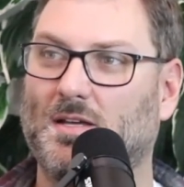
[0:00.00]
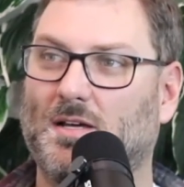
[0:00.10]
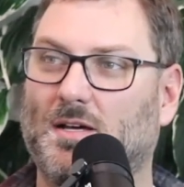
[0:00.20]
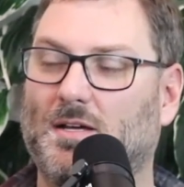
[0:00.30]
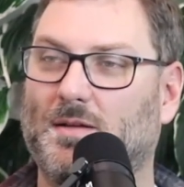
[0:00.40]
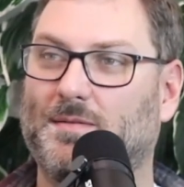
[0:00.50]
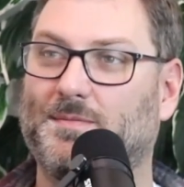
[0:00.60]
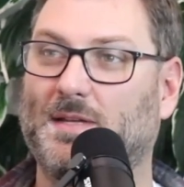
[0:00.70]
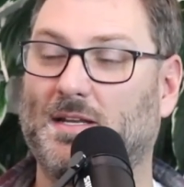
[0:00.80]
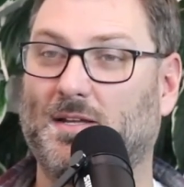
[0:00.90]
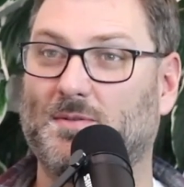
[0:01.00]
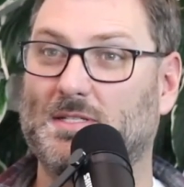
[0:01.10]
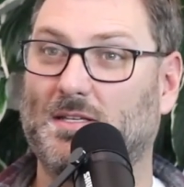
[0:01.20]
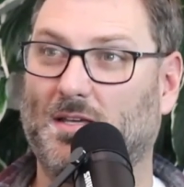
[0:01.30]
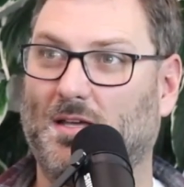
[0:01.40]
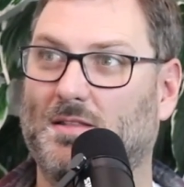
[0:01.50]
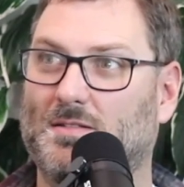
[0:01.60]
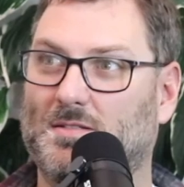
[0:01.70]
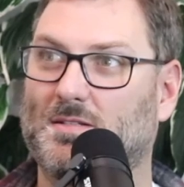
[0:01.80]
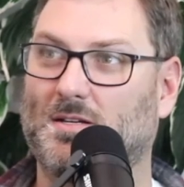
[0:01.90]
And I was like, "Yeah,
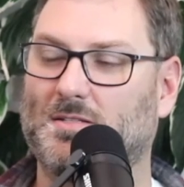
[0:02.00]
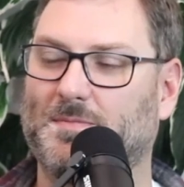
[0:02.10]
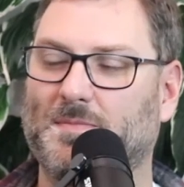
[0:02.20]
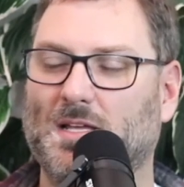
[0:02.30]
this is awesome."